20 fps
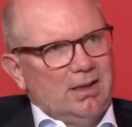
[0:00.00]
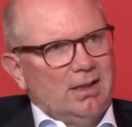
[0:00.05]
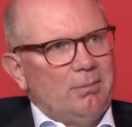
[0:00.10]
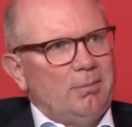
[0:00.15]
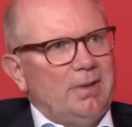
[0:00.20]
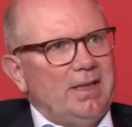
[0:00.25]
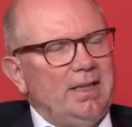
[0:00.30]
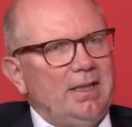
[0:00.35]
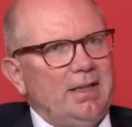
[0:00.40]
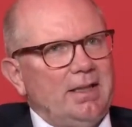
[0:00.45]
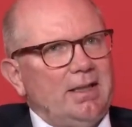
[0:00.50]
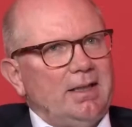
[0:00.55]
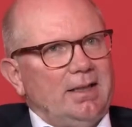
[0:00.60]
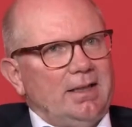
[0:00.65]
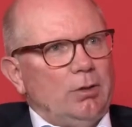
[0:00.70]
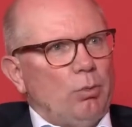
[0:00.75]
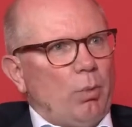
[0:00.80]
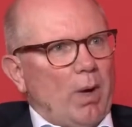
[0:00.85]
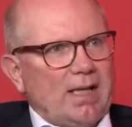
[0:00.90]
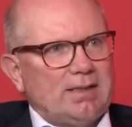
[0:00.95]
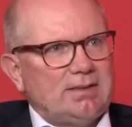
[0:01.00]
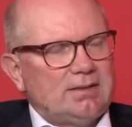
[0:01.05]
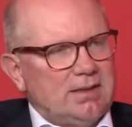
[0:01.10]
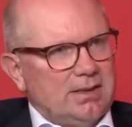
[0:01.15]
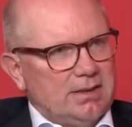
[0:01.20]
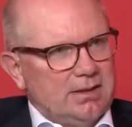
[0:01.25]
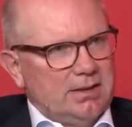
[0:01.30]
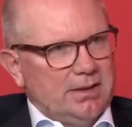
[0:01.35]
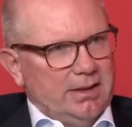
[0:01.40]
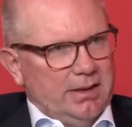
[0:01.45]
in
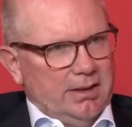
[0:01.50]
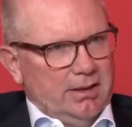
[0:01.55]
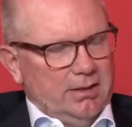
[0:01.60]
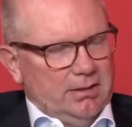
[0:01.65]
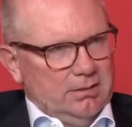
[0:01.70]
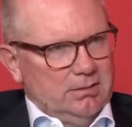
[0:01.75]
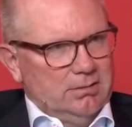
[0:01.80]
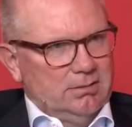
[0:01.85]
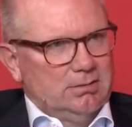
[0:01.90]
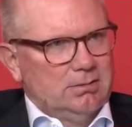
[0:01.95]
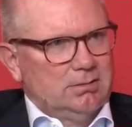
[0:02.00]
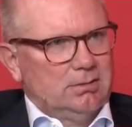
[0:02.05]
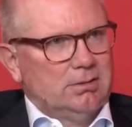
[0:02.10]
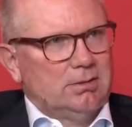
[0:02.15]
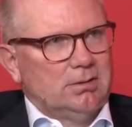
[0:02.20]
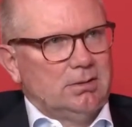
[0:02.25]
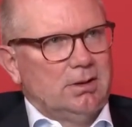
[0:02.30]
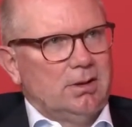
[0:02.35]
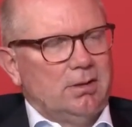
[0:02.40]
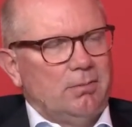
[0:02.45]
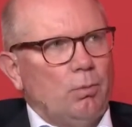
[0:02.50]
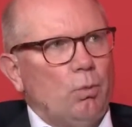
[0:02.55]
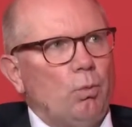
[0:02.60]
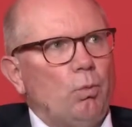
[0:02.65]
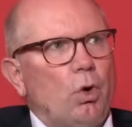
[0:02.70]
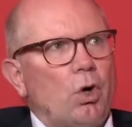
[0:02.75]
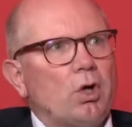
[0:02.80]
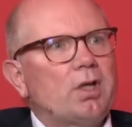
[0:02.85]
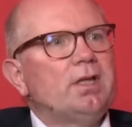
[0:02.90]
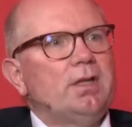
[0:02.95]
investing in
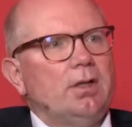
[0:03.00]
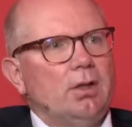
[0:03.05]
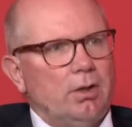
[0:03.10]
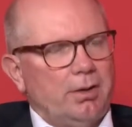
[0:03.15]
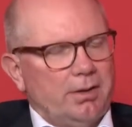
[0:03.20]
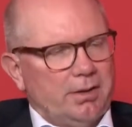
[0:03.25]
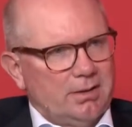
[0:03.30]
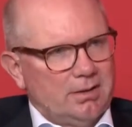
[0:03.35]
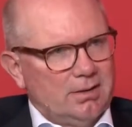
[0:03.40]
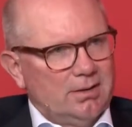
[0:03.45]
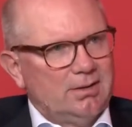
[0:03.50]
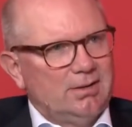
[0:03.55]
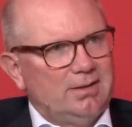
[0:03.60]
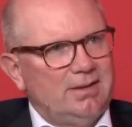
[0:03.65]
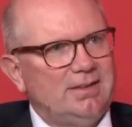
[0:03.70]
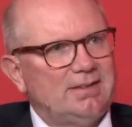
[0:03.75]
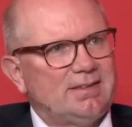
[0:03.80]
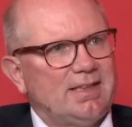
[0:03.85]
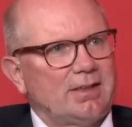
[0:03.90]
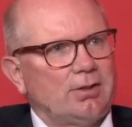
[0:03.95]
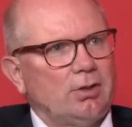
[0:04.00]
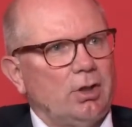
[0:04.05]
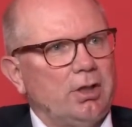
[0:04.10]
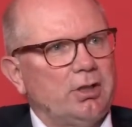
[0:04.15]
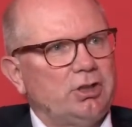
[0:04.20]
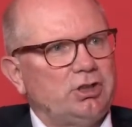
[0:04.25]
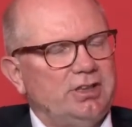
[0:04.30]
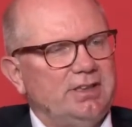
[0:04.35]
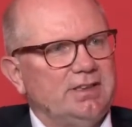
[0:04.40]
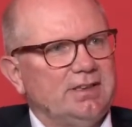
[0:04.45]
working on these
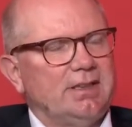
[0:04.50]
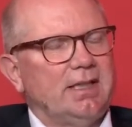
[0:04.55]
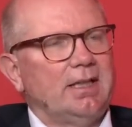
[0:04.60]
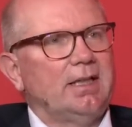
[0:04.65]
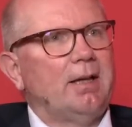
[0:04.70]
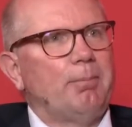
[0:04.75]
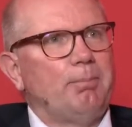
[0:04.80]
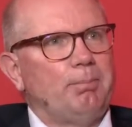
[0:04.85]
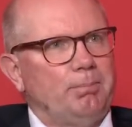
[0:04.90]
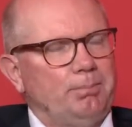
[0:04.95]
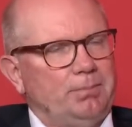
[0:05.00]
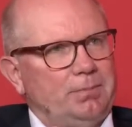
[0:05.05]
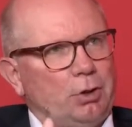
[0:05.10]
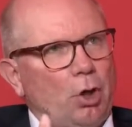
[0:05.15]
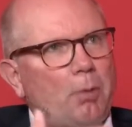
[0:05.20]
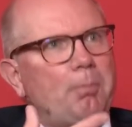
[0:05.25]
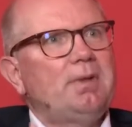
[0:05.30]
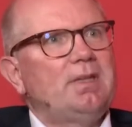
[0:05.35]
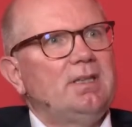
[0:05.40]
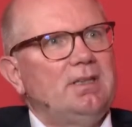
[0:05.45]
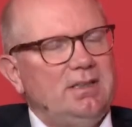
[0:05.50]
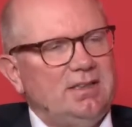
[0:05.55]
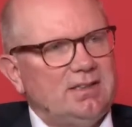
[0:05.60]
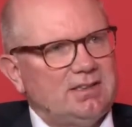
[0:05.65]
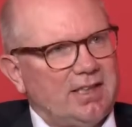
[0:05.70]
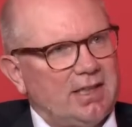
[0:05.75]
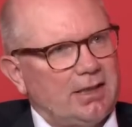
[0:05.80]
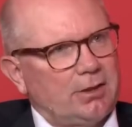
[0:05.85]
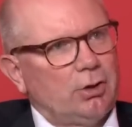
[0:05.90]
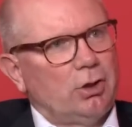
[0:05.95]
technologies and adopting these
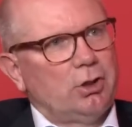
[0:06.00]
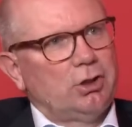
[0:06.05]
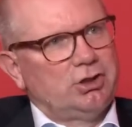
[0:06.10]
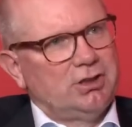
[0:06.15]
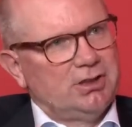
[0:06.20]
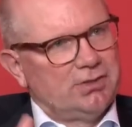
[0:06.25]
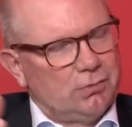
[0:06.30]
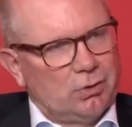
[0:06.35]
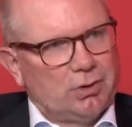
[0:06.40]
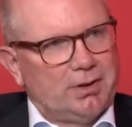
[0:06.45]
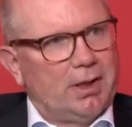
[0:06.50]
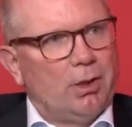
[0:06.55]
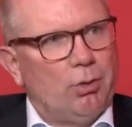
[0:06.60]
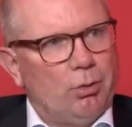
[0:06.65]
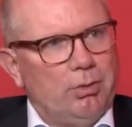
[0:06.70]
technologies for their own